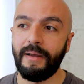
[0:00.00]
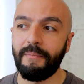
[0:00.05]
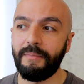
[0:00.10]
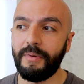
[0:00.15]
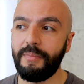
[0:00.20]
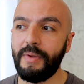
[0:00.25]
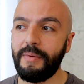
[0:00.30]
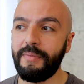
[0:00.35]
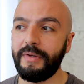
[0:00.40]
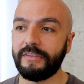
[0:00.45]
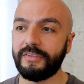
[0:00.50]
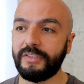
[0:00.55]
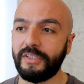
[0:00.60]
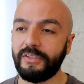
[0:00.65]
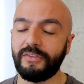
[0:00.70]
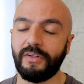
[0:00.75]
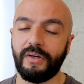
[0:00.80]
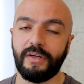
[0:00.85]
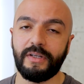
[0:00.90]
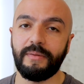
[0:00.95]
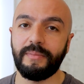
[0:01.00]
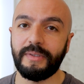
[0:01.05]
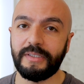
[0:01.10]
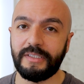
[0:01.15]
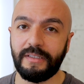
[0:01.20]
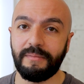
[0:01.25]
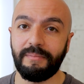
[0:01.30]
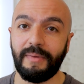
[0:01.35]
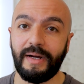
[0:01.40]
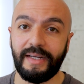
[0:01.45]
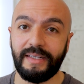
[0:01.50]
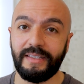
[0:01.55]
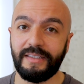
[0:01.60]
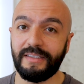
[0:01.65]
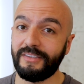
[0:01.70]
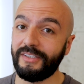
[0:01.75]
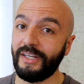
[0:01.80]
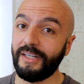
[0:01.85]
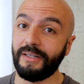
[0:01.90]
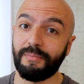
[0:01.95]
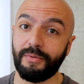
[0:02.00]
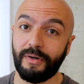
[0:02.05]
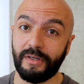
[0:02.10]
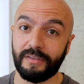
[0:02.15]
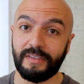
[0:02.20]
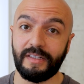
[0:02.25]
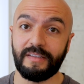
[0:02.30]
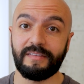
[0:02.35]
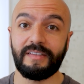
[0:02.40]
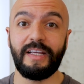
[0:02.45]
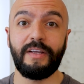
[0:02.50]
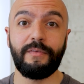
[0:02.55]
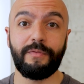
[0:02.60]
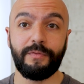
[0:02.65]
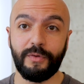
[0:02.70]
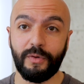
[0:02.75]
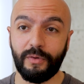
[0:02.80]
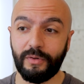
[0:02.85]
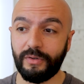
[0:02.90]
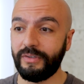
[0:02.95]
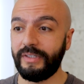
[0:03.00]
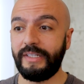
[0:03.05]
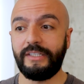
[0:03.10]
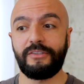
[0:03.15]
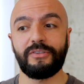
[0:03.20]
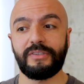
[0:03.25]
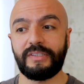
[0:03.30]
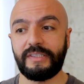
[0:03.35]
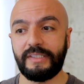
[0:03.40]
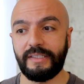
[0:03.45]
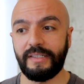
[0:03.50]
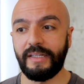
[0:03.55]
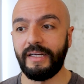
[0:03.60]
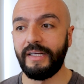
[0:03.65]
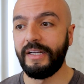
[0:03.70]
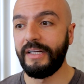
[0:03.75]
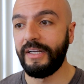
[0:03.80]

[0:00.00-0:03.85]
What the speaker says: but maybe I'll start documenting my entire process if you're interested.